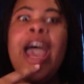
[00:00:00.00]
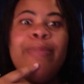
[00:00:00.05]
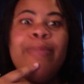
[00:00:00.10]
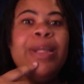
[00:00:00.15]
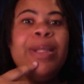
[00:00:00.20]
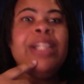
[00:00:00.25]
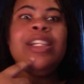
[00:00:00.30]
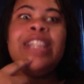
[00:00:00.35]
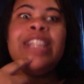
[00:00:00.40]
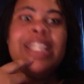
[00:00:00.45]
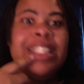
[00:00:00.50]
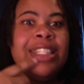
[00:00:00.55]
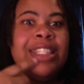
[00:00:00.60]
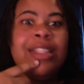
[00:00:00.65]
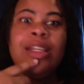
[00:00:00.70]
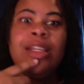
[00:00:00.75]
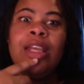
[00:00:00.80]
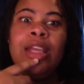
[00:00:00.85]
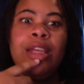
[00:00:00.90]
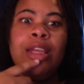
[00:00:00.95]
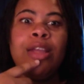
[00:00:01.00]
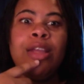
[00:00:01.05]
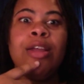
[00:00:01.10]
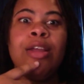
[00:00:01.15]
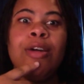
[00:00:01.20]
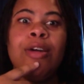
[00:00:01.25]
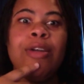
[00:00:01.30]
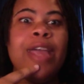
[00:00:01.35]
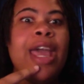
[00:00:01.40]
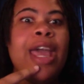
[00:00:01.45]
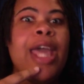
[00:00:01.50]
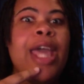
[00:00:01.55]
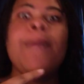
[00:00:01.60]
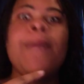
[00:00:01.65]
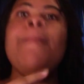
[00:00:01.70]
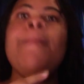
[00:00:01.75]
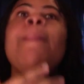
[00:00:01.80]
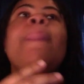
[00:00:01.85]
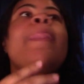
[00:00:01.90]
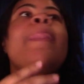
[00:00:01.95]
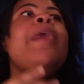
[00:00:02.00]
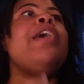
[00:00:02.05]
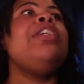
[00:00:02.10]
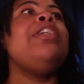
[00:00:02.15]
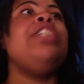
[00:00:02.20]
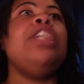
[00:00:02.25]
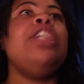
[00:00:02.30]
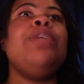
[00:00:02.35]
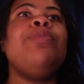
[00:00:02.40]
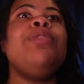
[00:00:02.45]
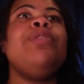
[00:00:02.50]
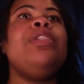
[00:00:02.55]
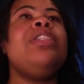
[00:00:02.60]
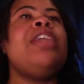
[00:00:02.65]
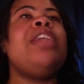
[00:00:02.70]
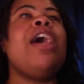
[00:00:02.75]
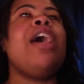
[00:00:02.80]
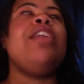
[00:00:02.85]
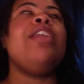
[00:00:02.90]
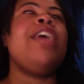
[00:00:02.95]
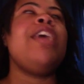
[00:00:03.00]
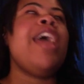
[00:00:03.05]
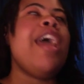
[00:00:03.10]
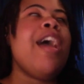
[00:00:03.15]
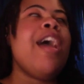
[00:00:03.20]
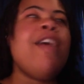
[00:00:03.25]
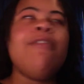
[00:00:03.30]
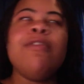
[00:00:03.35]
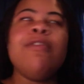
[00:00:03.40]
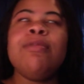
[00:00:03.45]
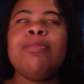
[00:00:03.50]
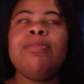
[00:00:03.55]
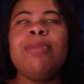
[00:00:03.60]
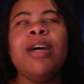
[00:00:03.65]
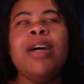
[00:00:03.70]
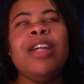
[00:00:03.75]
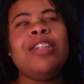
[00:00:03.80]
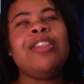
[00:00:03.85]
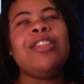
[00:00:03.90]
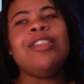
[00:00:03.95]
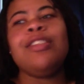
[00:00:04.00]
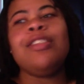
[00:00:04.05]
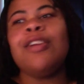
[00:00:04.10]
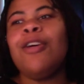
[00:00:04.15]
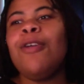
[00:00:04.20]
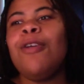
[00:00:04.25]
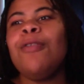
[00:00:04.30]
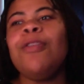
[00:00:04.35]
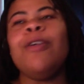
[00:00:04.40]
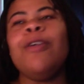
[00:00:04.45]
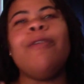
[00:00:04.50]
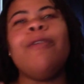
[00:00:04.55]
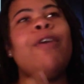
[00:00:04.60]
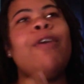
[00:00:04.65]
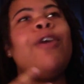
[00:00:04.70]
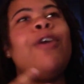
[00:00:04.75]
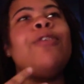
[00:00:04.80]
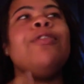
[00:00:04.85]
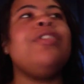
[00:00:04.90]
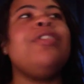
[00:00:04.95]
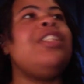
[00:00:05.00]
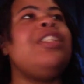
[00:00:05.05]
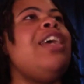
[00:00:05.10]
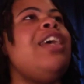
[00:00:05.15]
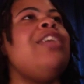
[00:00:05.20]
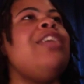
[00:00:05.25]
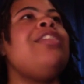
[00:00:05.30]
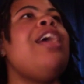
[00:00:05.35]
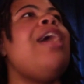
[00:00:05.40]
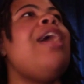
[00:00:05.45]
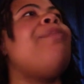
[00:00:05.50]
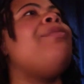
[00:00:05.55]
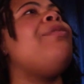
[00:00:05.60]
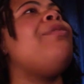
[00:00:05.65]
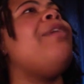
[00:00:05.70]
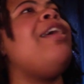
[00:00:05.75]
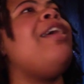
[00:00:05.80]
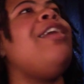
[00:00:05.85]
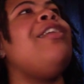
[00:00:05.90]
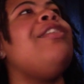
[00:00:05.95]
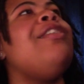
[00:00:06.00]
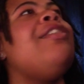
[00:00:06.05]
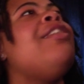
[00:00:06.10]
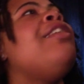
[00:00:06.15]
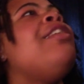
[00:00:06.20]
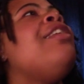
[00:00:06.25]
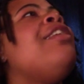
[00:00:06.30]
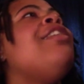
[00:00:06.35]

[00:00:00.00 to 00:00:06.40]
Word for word: been listening okay she was sounding ever much so the phone sex operator